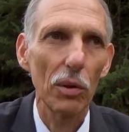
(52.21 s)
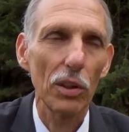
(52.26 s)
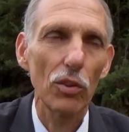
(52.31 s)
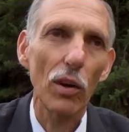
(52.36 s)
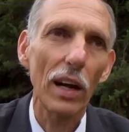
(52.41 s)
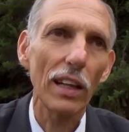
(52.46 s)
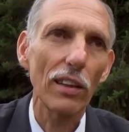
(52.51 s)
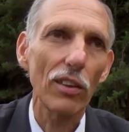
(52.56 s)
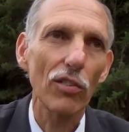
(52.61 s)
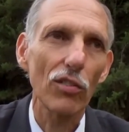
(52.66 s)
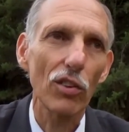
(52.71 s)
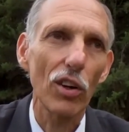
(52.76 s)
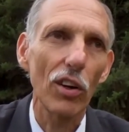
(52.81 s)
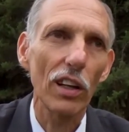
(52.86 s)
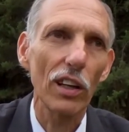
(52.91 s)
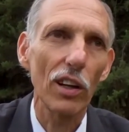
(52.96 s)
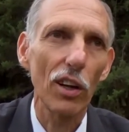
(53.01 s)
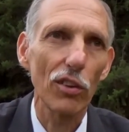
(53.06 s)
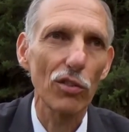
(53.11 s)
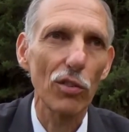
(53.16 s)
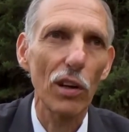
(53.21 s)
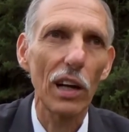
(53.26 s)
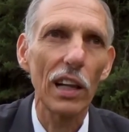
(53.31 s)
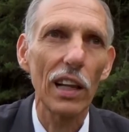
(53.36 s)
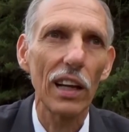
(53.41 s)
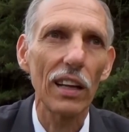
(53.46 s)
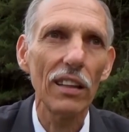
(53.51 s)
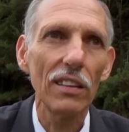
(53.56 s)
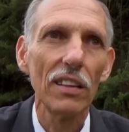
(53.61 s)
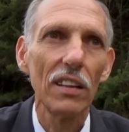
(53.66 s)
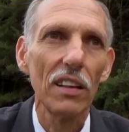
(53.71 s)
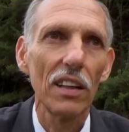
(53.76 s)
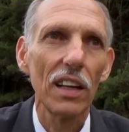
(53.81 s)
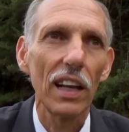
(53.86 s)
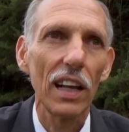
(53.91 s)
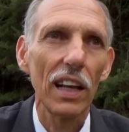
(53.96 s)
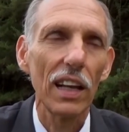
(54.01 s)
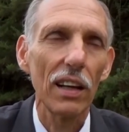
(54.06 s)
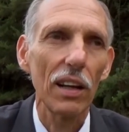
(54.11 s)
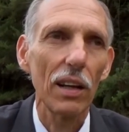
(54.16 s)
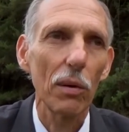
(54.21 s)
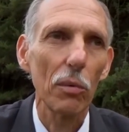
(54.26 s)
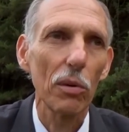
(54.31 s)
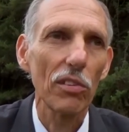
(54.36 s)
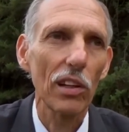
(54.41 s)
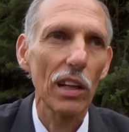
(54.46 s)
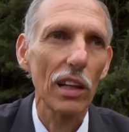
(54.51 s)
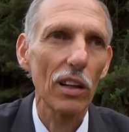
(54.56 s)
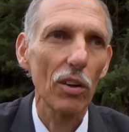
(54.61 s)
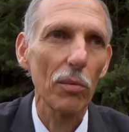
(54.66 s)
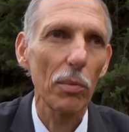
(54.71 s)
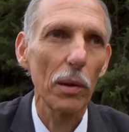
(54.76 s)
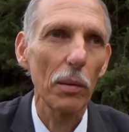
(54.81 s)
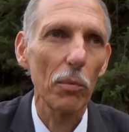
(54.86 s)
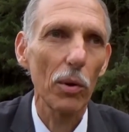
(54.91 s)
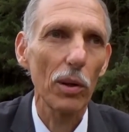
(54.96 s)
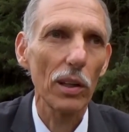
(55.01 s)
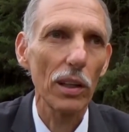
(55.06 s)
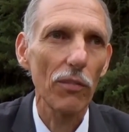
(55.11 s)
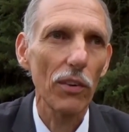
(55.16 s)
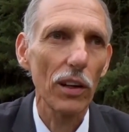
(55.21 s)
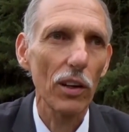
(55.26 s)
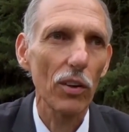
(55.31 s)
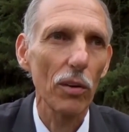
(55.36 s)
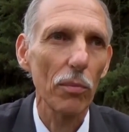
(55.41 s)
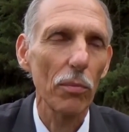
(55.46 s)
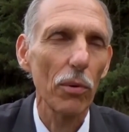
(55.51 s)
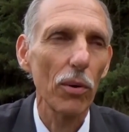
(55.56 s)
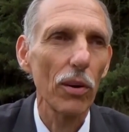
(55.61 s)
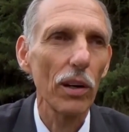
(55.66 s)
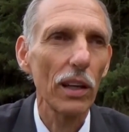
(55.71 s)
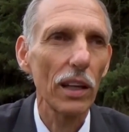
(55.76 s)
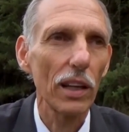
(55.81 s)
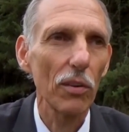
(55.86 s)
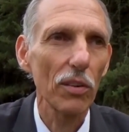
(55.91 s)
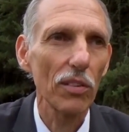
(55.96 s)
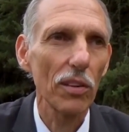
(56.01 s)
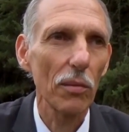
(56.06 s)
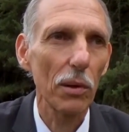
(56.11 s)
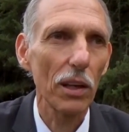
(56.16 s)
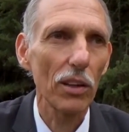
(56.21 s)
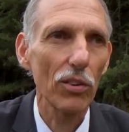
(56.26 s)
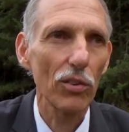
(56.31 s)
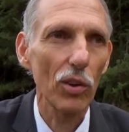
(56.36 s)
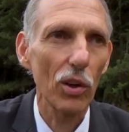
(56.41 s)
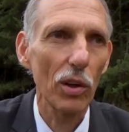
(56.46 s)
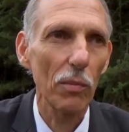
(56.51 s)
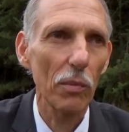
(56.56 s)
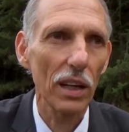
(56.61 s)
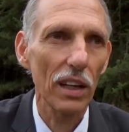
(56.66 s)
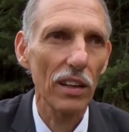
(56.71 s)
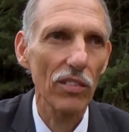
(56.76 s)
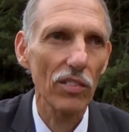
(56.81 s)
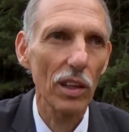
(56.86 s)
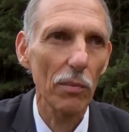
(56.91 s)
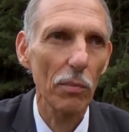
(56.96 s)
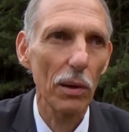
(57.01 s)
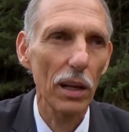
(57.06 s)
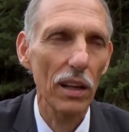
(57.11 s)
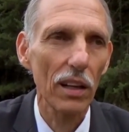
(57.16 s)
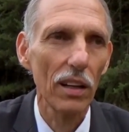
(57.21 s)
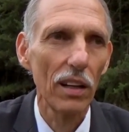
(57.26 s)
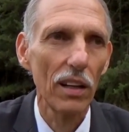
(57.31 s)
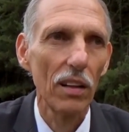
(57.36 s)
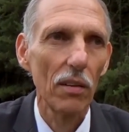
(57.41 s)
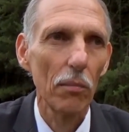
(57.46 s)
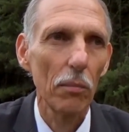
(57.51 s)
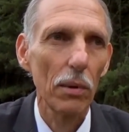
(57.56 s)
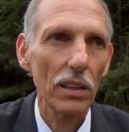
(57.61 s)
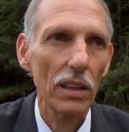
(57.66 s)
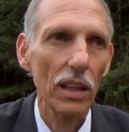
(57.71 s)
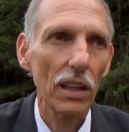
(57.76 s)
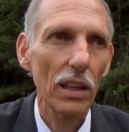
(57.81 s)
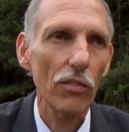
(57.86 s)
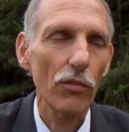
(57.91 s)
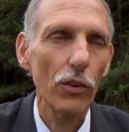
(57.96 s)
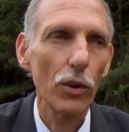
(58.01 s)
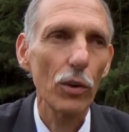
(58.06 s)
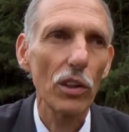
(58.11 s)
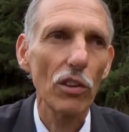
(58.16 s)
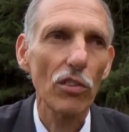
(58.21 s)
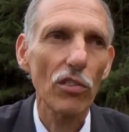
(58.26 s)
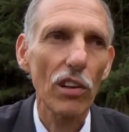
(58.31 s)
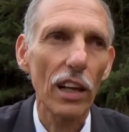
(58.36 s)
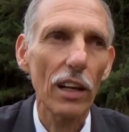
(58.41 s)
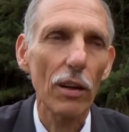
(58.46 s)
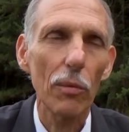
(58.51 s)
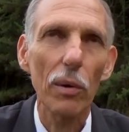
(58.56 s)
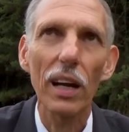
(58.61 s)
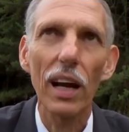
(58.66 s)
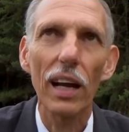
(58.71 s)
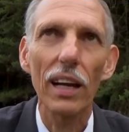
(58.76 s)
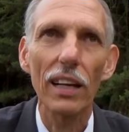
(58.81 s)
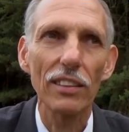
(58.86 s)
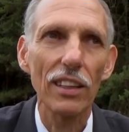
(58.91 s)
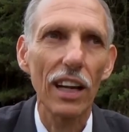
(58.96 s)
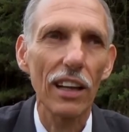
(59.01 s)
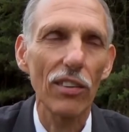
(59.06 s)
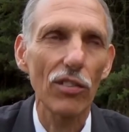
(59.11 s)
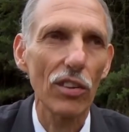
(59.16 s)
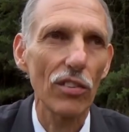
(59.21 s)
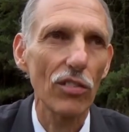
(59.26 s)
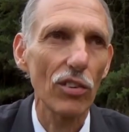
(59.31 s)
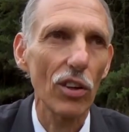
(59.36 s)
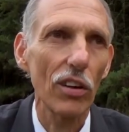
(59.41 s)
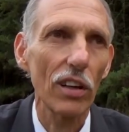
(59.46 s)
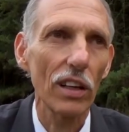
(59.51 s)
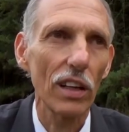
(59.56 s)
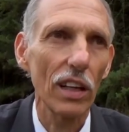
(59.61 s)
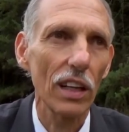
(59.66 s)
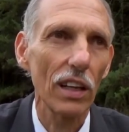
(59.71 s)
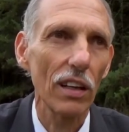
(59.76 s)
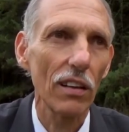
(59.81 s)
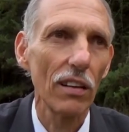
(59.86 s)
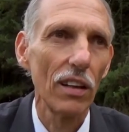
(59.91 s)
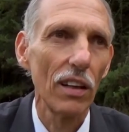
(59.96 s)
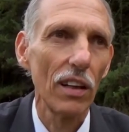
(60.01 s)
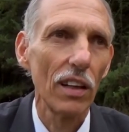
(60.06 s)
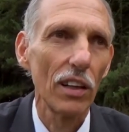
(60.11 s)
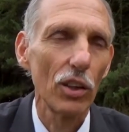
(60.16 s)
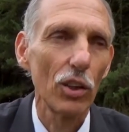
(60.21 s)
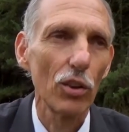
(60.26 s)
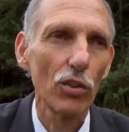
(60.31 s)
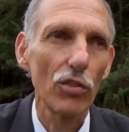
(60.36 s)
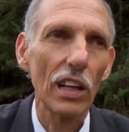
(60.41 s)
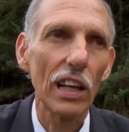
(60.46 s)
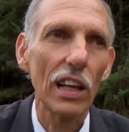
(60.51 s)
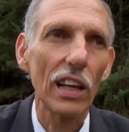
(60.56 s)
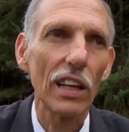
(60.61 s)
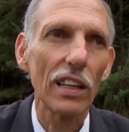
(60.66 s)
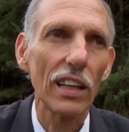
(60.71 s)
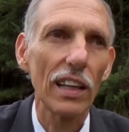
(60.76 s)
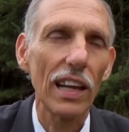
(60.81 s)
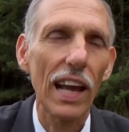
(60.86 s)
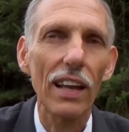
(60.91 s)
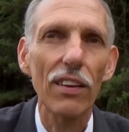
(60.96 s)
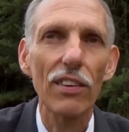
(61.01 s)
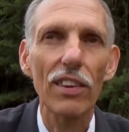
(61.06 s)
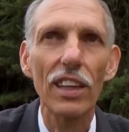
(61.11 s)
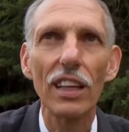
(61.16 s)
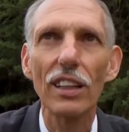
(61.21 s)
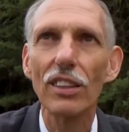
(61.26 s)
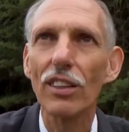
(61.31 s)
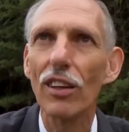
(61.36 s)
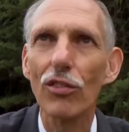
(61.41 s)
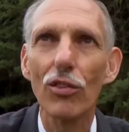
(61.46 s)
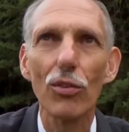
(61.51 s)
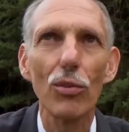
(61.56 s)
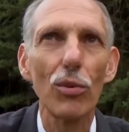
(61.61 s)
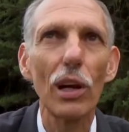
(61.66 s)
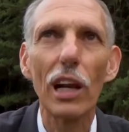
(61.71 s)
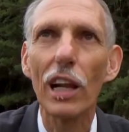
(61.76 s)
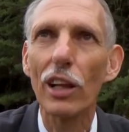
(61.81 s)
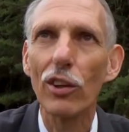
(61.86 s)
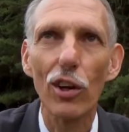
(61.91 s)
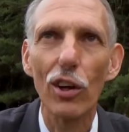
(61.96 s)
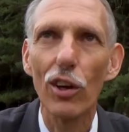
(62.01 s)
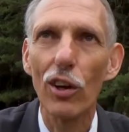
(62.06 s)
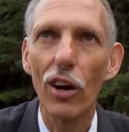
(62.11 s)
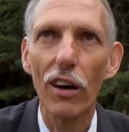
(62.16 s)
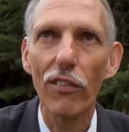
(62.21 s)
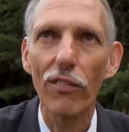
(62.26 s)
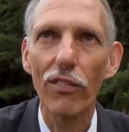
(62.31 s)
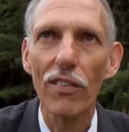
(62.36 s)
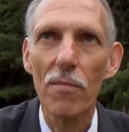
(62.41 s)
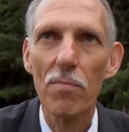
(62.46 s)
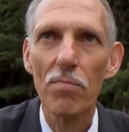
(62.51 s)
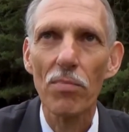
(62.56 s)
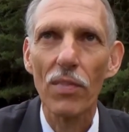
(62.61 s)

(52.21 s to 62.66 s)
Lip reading: We tried to start in Australia. It was a little bit more difficult. Boy, there was a big storm against it. But then a few years later, we got a chance to start in New Zealand, and that thing just really took off.